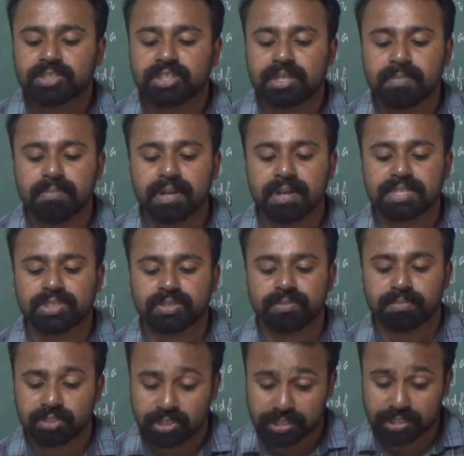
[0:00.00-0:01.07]
She
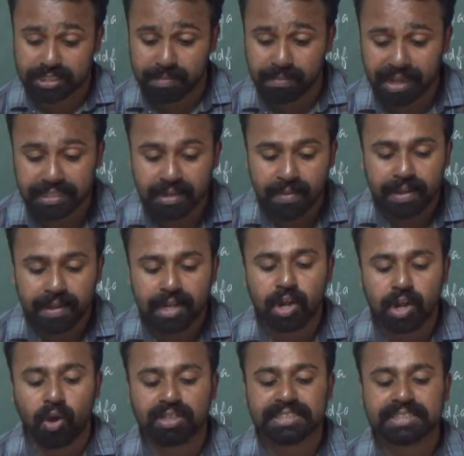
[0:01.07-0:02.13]
might
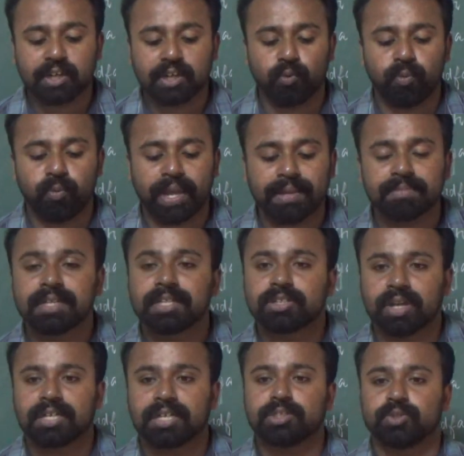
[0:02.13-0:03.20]
lose her way
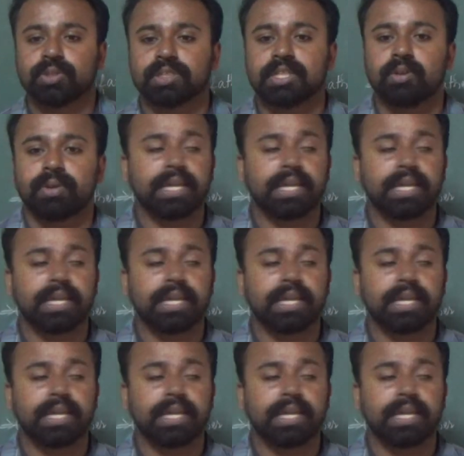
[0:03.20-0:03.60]
altogether.